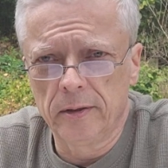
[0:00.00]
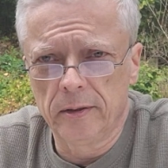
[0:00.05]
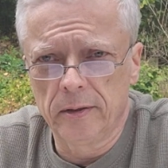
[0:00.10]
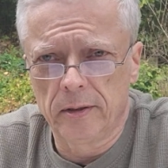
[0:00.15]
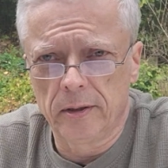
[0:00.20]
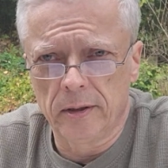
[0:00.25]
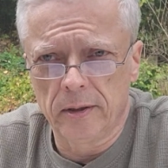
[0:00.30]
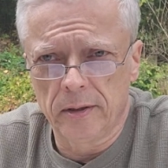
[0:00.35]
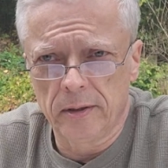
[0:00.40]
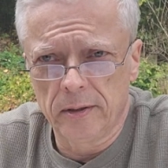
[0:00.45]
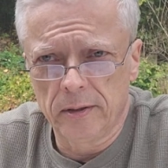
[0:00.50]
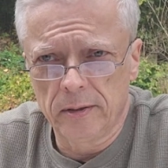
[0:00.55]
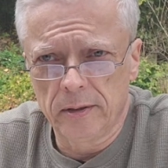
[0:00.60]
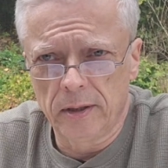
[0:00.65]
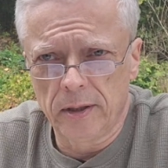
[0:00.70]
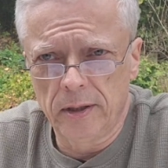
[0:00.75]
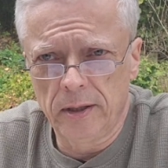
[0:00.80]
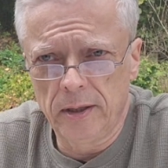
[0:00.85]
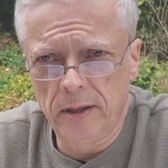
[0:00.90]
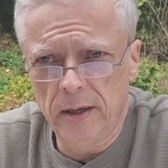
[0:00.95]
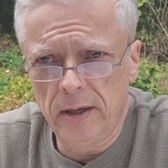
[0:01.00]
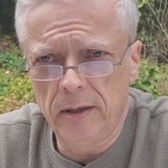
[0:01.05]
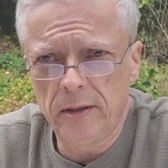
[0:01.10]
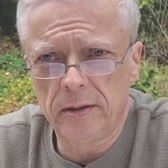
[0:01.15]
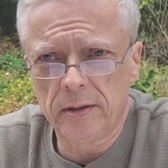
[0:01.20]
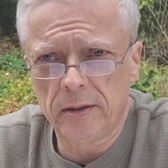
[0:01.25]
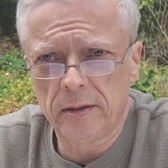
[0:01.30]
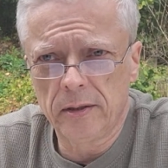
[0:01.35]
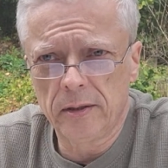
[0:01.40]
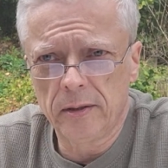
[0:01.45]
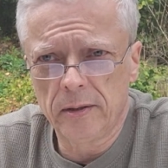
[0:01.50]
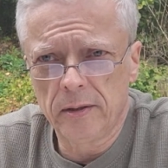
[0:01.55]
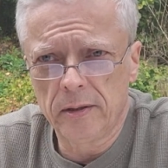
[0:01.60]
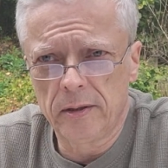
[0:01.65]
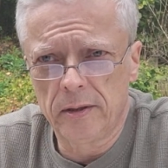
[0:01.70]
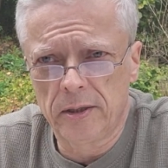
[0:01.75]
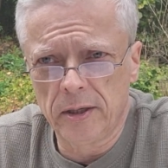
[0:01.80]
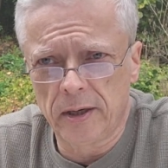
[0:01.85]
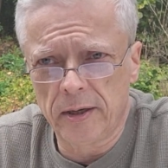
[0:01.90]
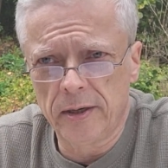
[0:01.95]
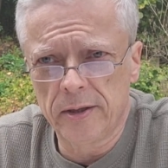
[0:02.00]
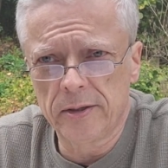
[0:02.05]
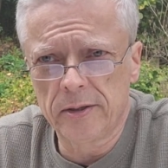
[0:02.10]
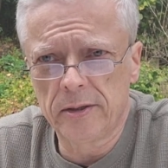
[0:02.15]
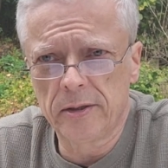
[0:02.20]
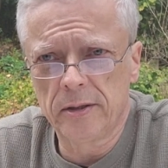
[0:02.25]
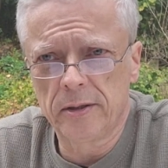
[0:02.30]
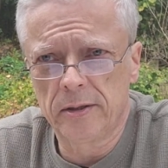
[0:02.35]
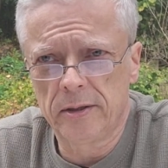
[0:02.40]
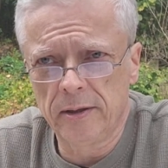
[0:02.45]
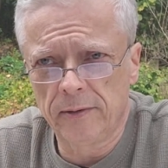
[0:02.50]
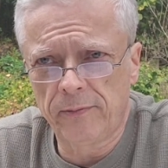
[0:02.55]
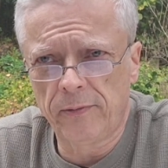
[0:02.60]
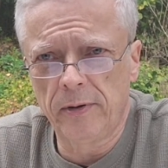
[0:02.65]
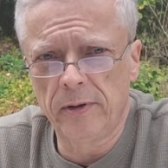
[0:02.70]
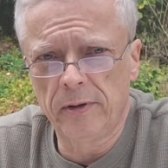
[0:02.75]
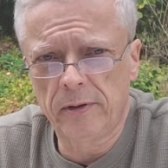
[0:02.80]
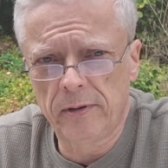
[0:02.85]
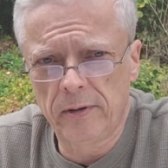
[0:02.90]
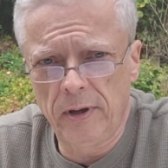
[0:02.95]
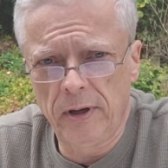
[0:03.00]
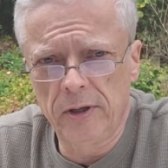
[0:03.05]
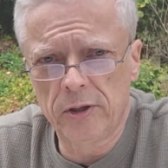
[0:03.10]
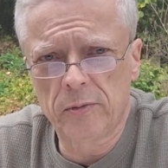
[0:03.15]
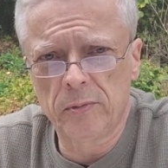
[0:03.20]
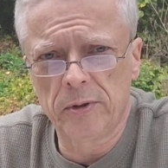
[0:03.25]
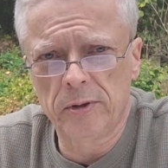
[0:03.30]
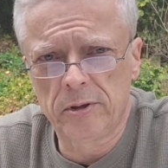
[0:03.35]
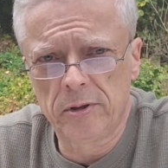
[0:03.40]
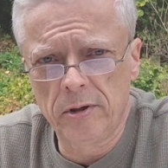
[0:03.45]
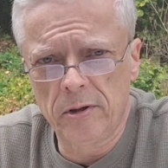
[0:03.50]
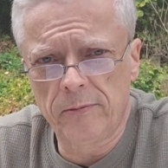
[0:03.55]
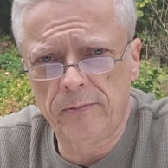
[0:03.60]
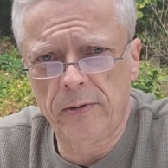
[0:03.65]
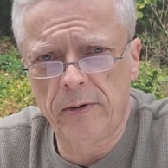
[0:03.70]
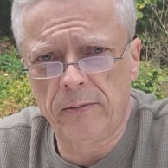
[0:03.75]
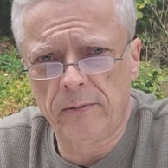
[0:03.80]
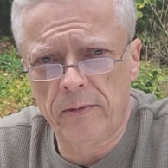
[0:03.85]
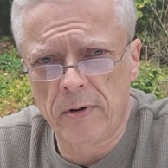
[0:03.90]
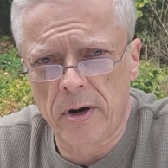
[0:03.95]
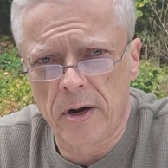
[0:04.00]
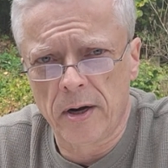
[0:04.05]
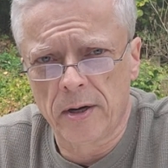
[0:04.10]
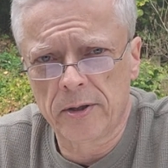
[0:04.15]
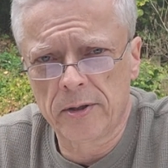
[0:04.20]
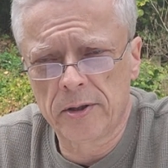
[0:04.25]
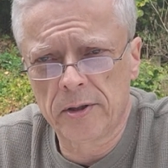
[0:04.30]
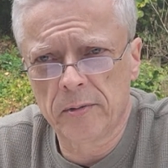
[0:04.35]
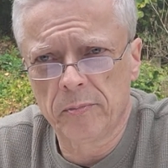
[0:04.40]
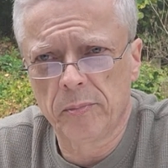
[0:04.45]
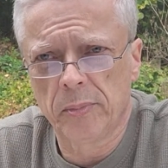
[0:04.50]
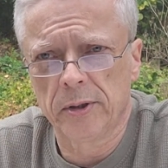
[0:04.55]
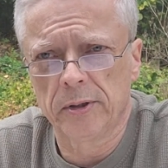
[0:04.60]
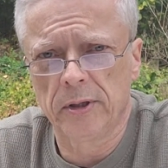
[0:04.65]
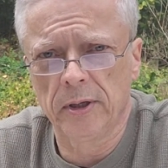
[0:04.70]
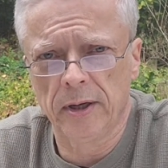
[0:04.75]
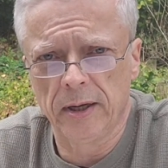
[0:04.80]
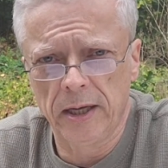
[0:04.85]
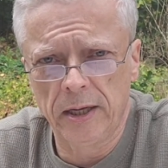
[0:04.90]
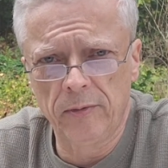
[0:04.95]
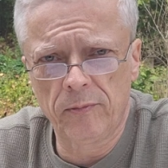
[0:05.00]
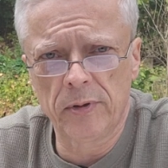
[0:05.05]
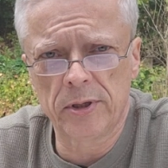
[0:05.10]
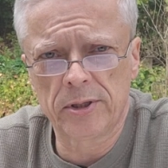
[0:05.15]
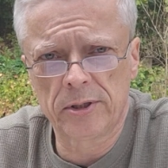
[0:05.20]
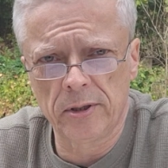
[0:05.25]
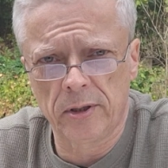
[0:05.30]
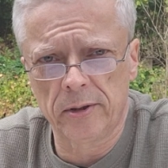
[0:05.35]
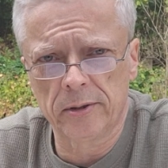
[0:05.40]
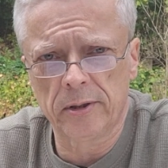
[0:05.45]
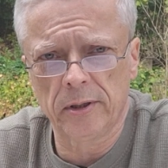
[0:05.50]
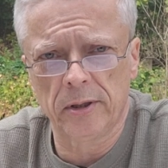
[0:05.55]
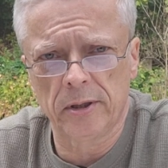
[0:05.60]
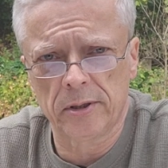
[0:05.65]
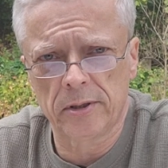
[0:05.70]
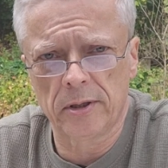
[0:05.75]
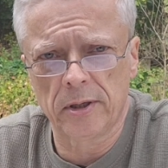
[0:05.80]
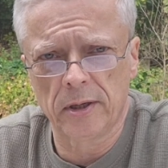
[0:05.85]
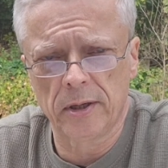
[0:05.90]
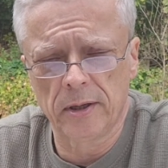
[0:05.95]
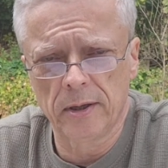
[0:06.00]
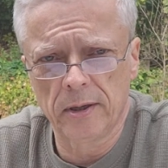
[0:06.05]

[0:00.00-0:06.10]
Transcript: The heat does different things with different rocks, but the end result is